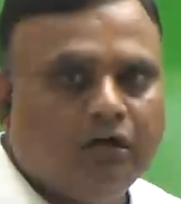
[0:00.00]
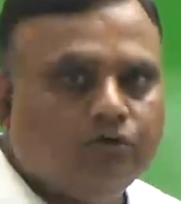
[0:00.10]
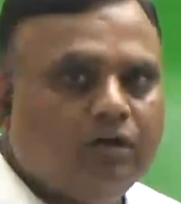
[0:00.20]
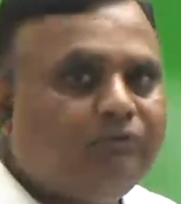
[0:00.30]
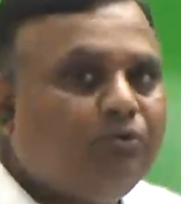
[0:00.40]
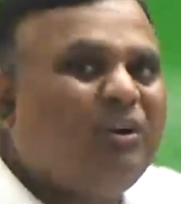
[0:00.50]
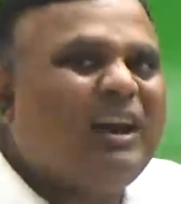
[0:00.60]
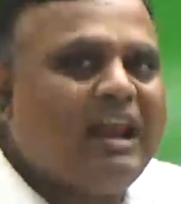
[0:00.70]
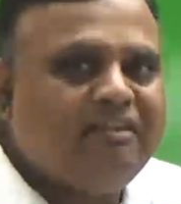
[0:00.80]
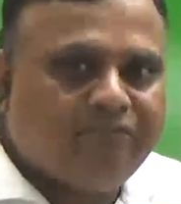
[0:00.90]
you have to
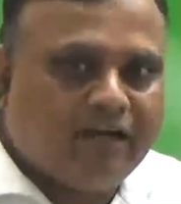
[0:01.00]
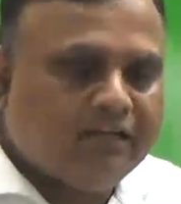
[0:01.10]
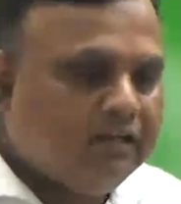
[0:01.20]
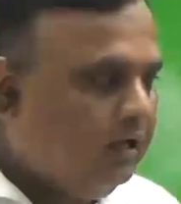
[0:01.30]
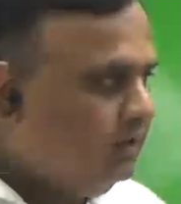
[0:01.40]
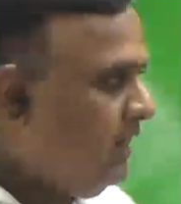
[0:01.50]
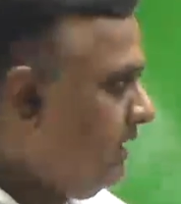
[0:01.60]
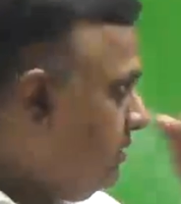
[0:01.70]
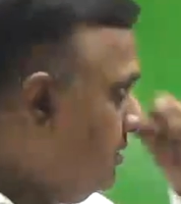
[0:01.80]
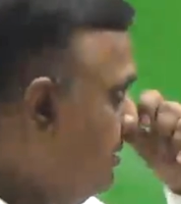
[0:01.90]
clarify
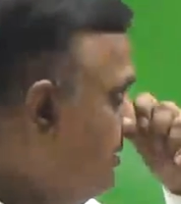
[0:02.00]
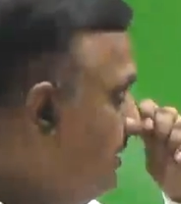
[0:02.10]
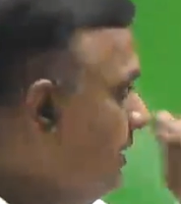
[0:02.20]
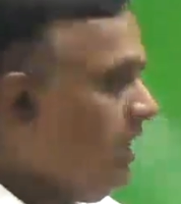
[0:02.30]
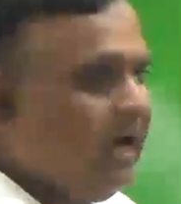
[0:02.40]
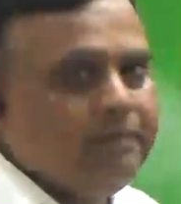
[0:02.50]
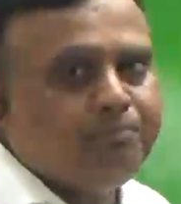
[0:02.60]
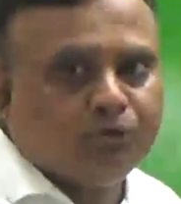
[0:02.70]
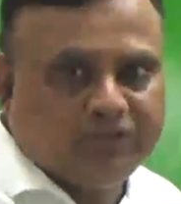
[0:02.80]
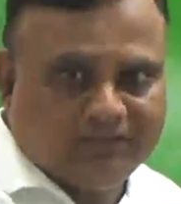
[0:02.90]
that this is a
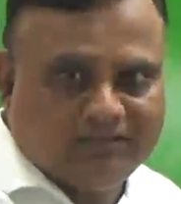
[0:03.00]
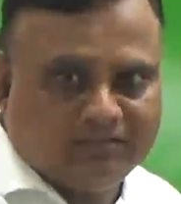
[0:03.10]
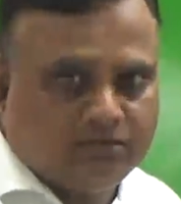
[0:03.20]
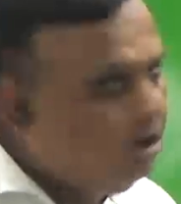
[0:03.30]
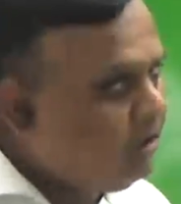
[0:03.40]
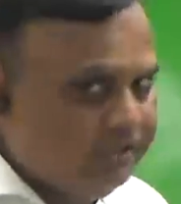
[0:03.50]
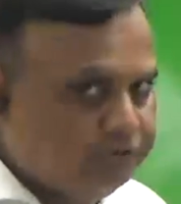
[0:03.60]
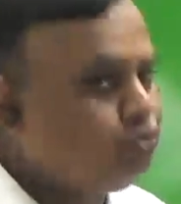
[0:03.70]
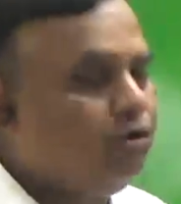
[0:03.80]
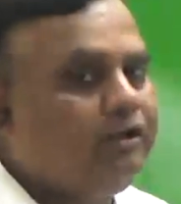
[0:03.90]
hypothesis, not a
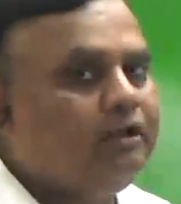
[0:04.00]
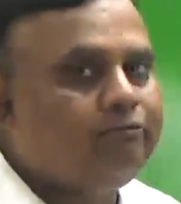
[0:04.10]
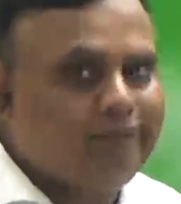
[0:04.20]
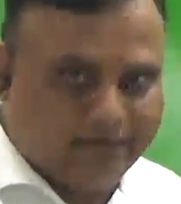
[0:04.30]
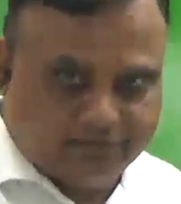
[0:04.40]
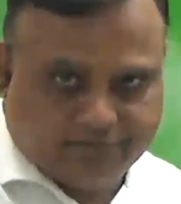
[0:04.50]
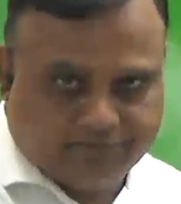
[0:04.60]
historical fact.